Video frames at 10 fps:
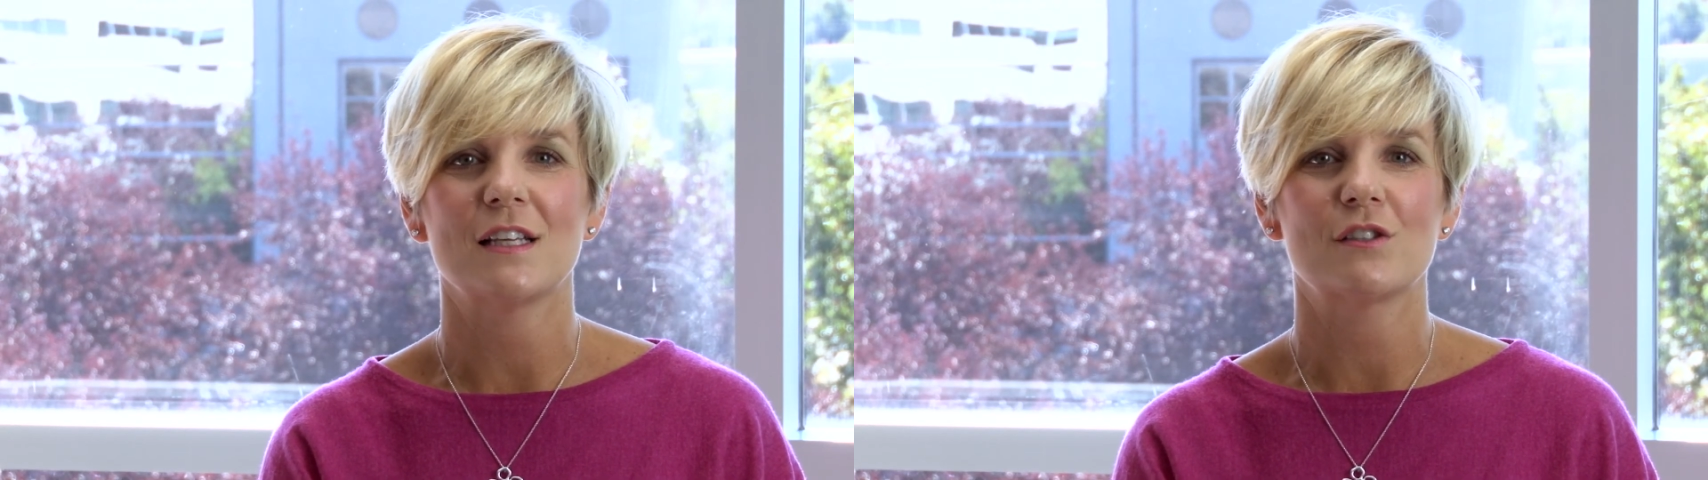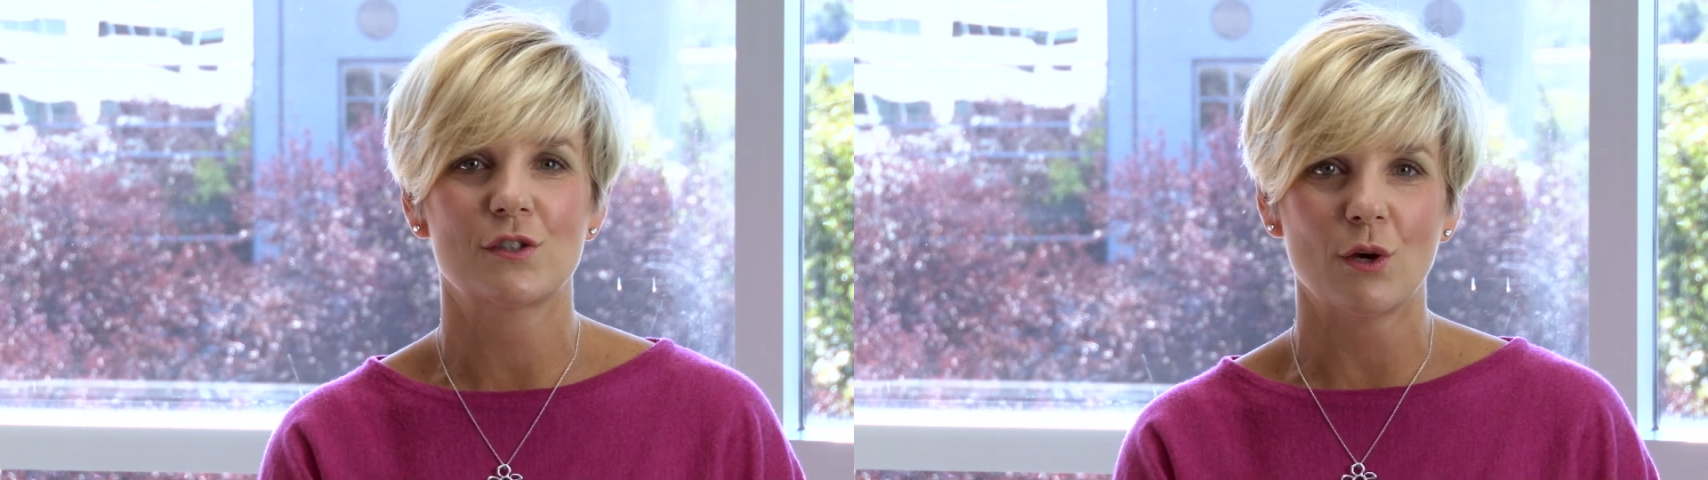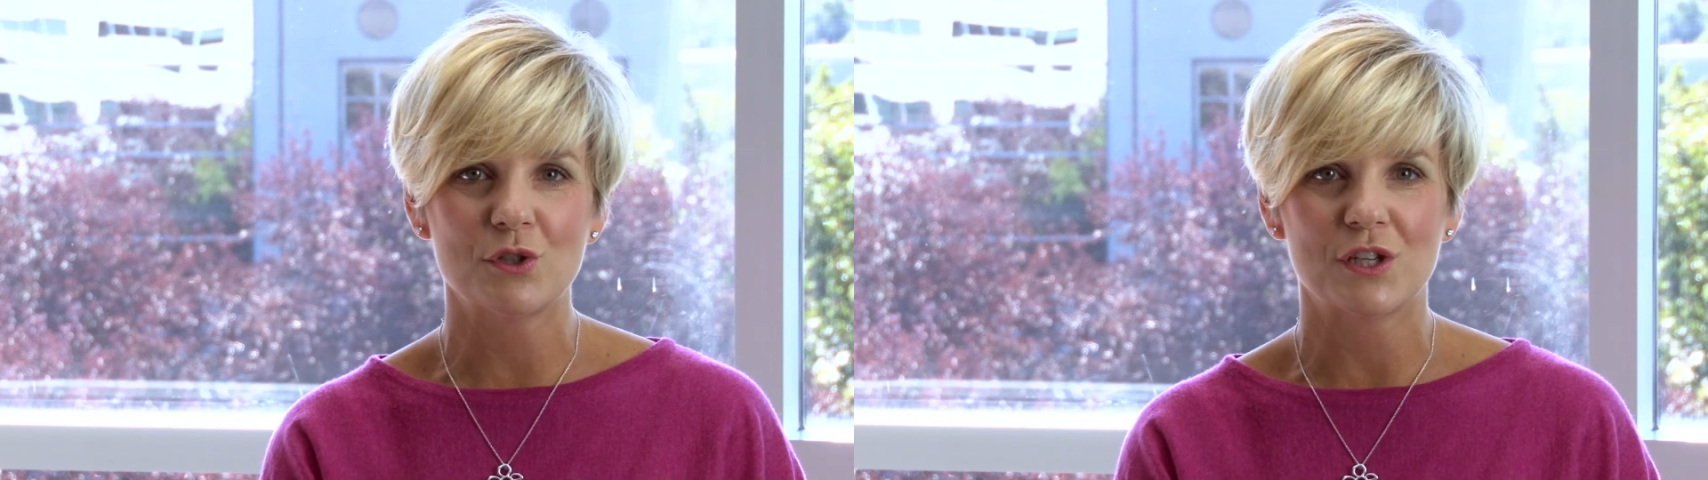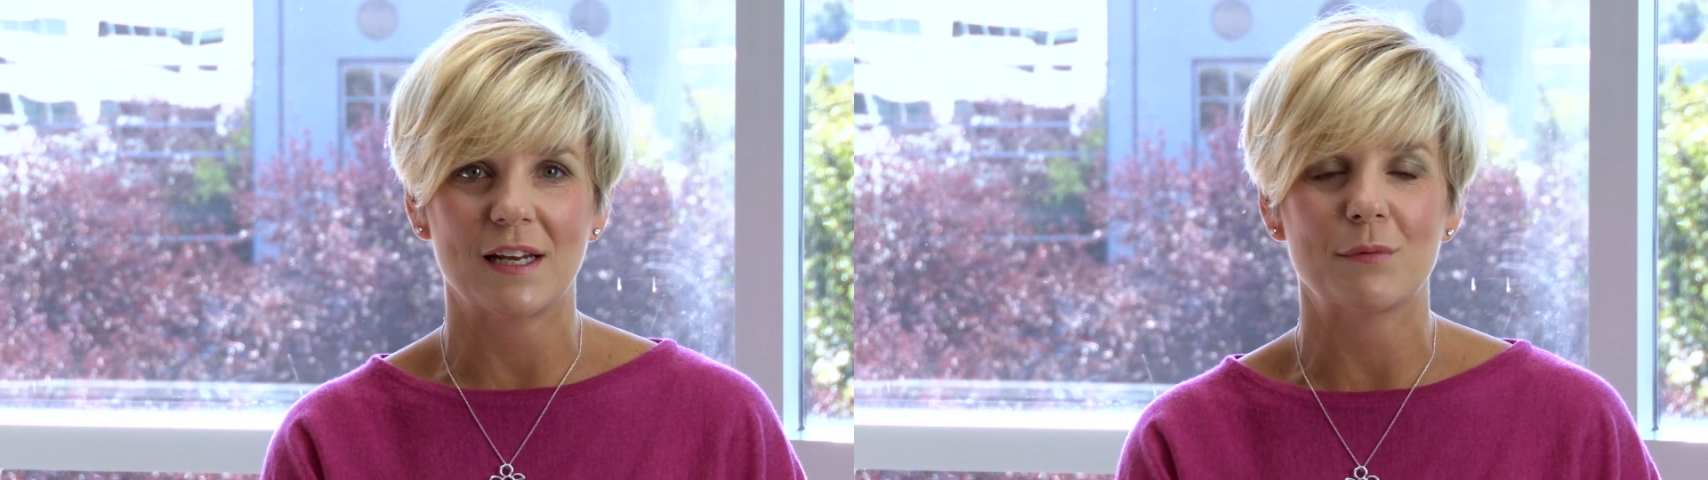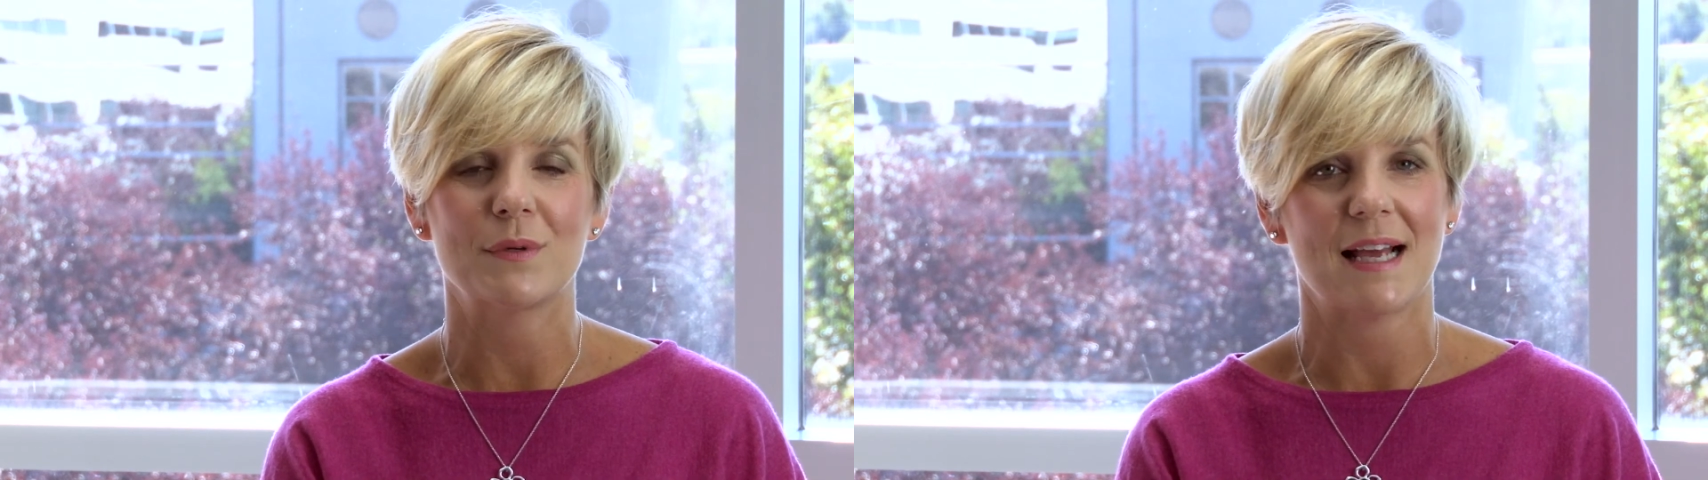
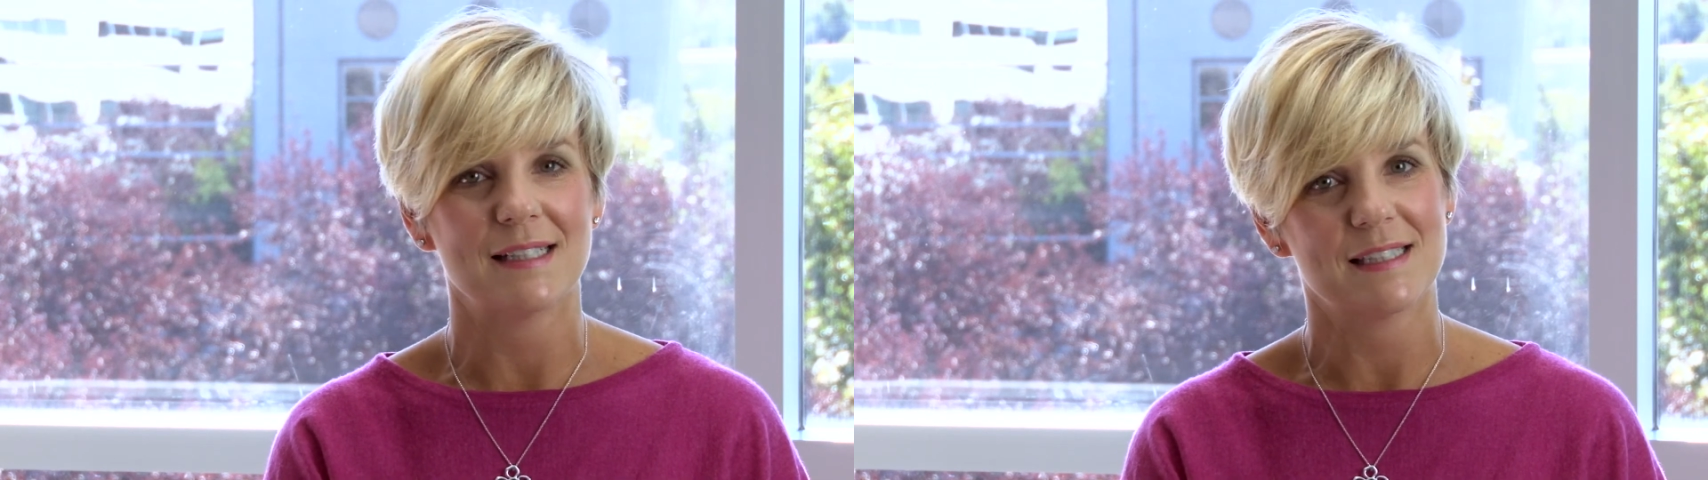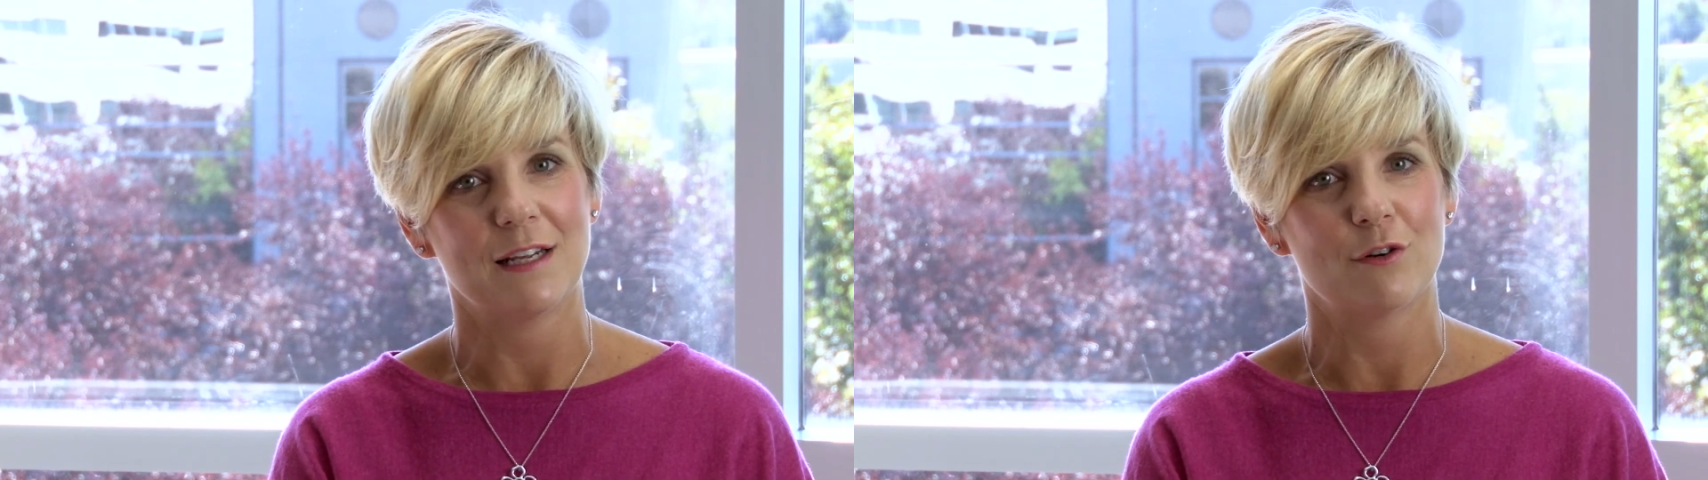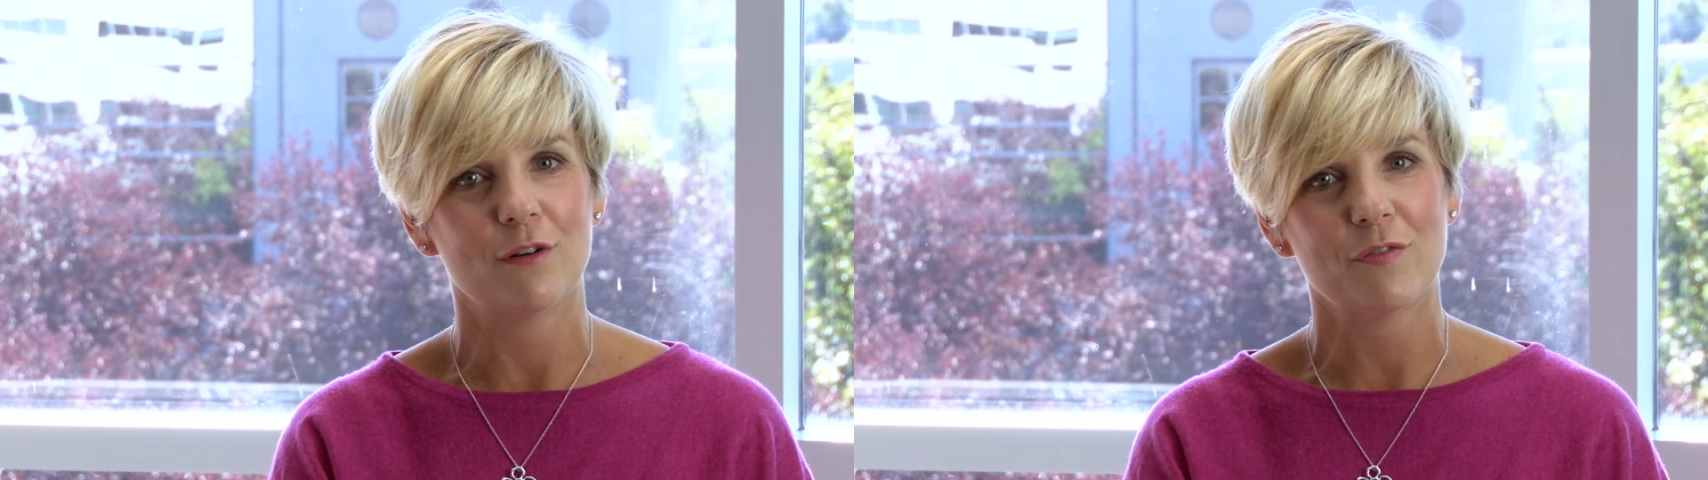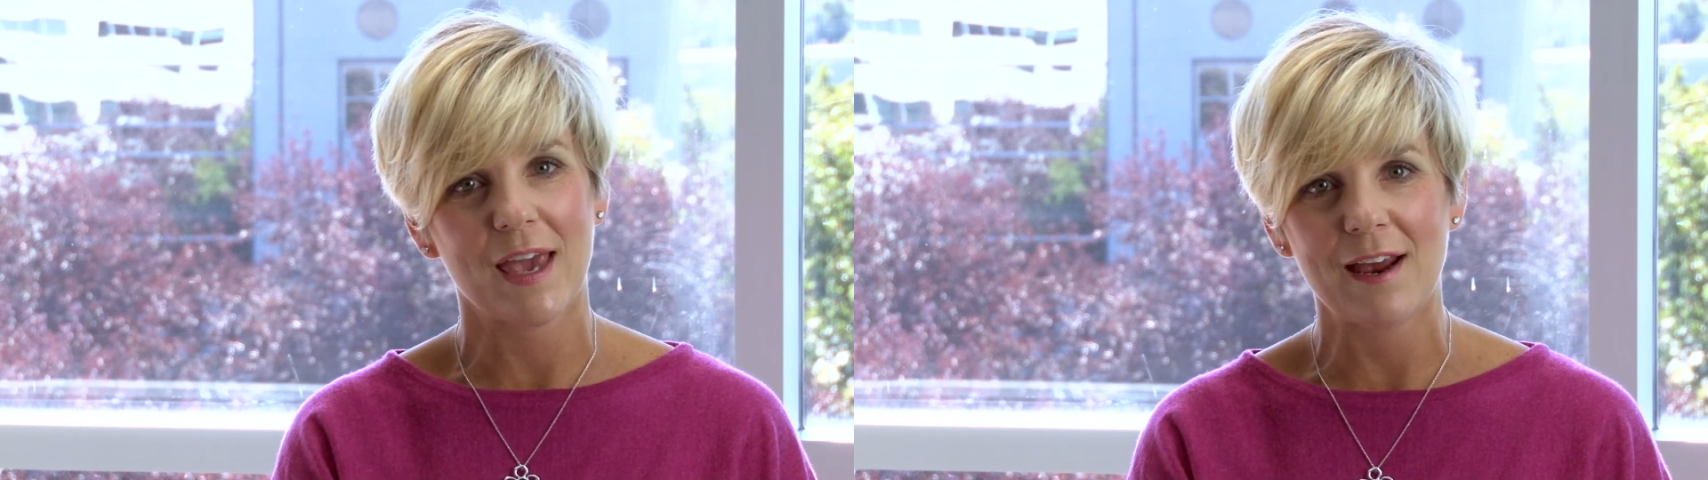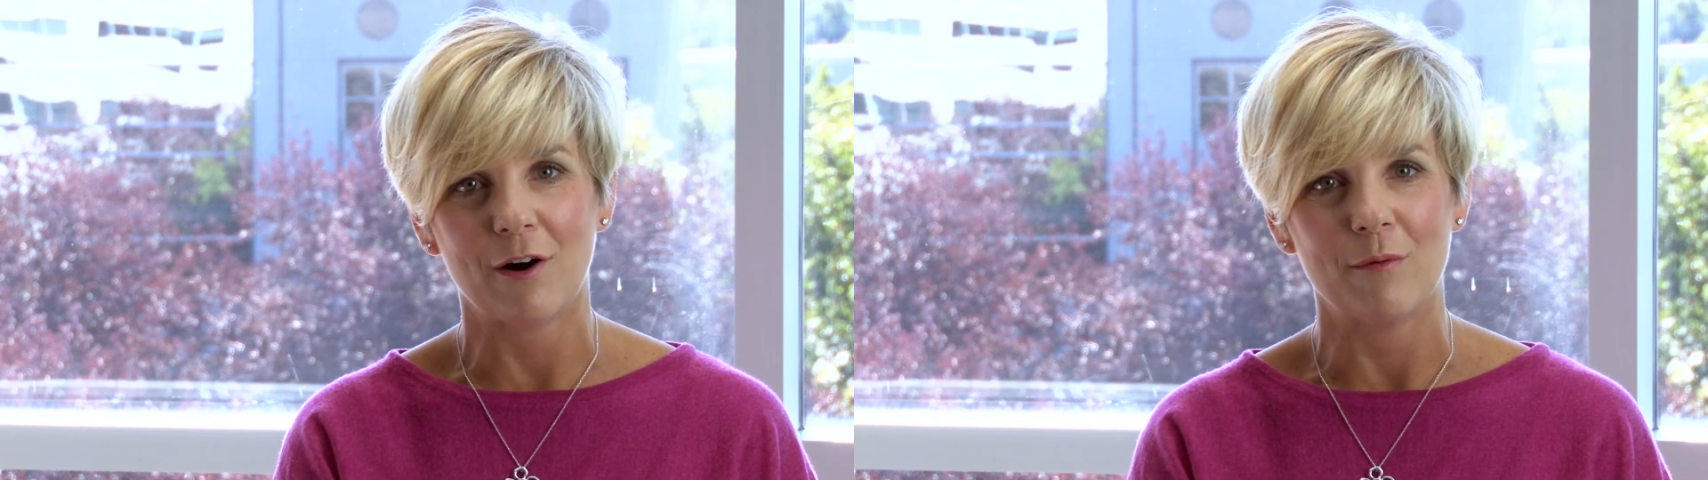associated with that standard of
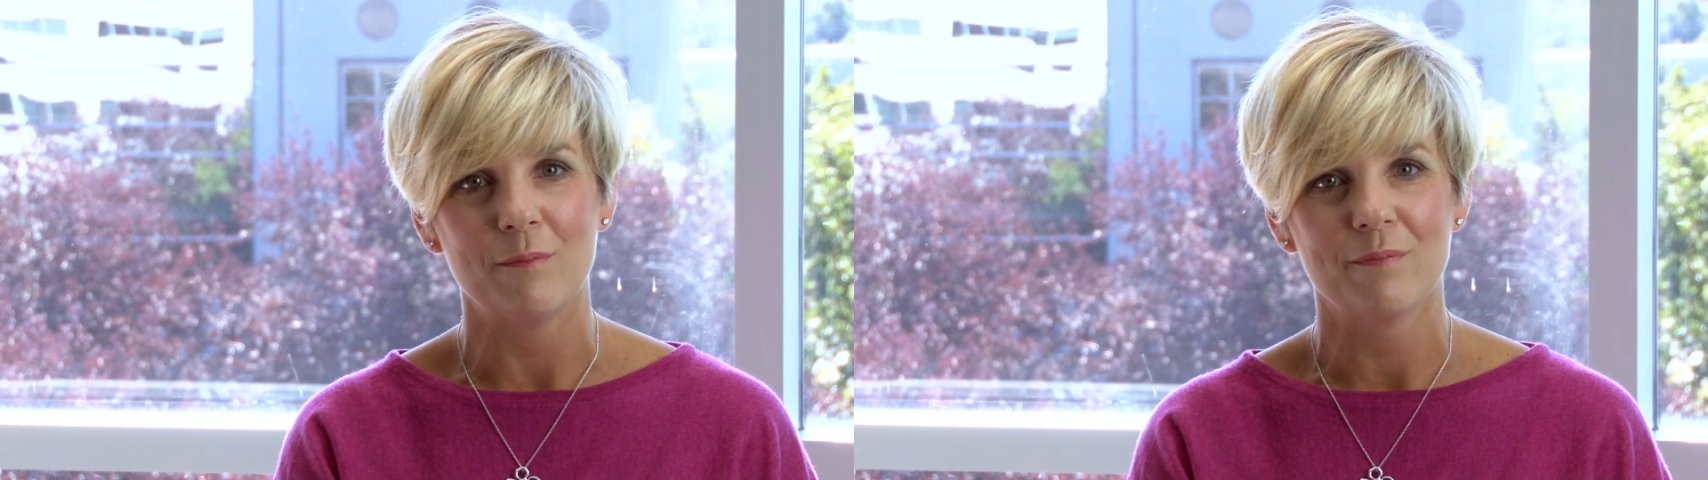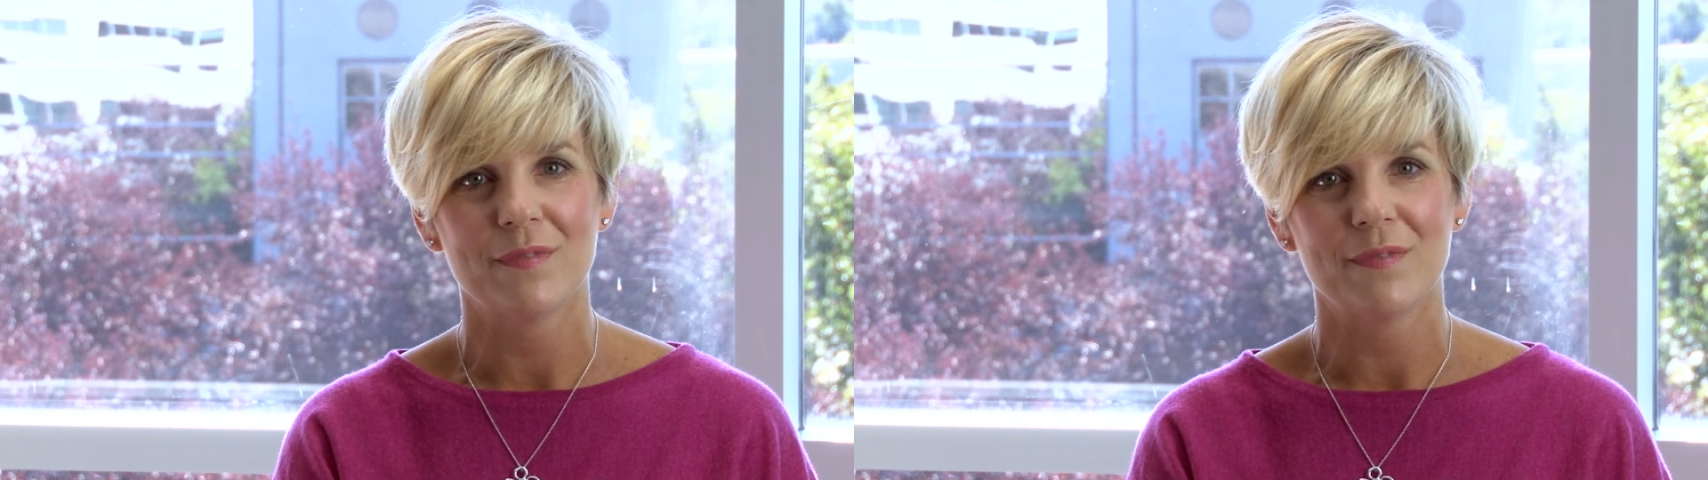care.